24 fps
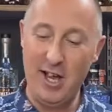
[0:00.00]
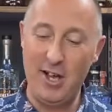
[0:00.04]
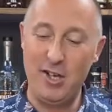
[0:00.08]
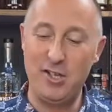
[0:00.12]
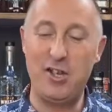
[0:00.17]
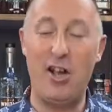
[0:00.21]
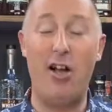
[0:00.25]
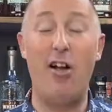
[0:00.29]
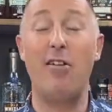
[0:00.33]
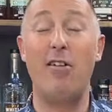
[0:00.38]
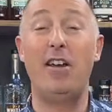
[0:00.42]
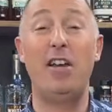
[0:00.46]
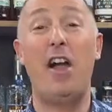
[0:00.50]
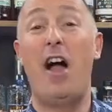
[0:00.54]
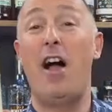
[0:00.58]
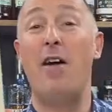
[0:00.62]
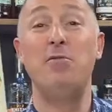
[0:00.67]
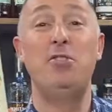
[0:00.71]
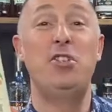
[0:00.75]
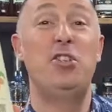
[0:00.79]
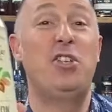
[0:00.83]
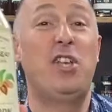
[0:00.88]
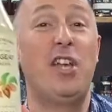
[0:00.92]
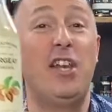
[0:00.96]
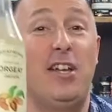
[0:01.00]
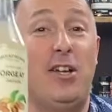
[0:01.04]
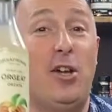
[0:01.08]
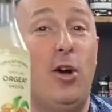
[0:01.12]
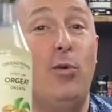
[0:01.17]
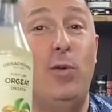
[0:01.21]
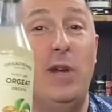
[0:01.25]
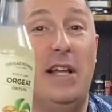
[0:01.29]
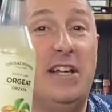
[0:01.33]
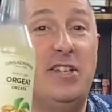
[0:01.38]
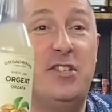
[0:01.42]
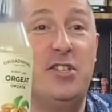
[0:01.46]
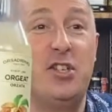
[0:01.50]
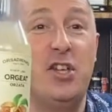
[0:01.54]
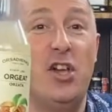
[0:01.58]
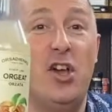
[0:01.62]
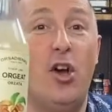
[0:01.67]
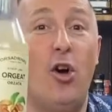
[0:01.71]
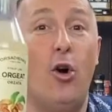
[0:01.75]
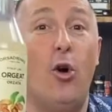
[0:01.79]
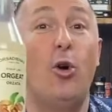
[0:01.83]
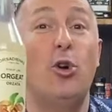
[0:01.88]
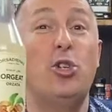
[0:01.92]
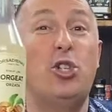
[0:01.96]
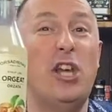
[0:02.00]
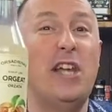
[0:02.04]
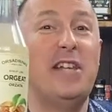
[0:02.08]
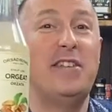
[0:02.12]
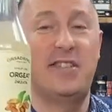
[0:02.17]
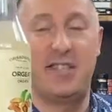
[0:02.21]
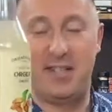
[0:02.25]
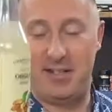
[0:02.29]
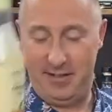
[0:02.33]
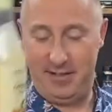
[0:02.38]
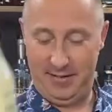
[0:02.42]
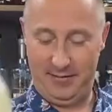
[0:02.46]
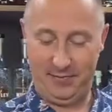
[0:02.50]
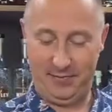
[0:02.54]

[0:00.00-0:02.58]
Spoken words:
So I'm just gonna call this Orgeat.